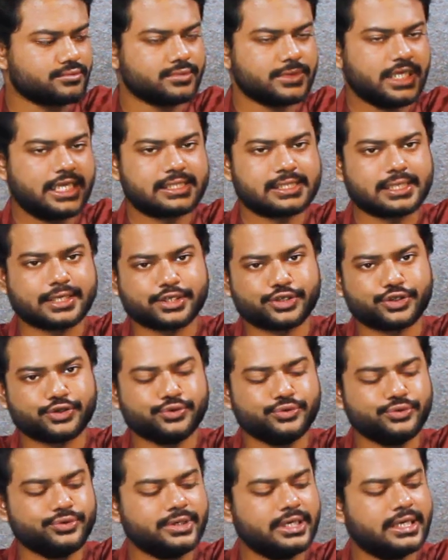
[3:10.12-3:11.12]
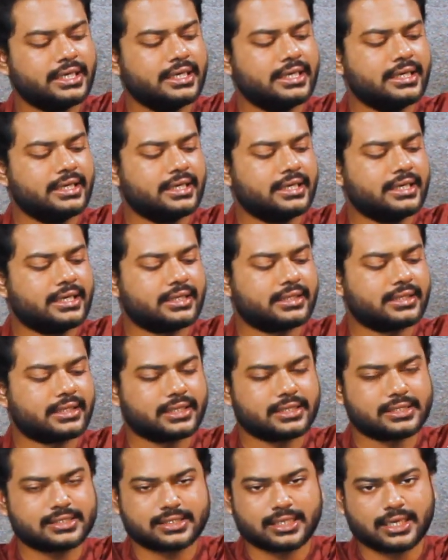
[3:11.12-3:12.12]
it's in tune, and
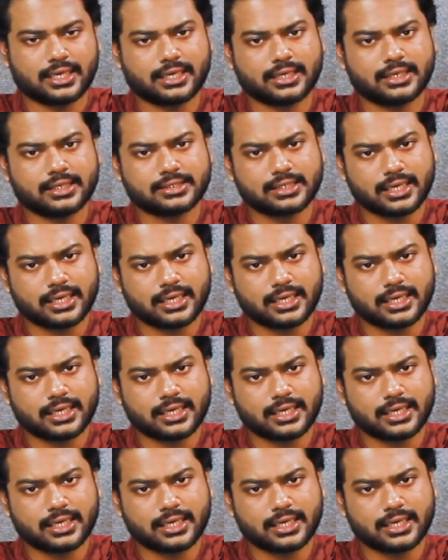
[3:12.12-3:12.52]
then sa.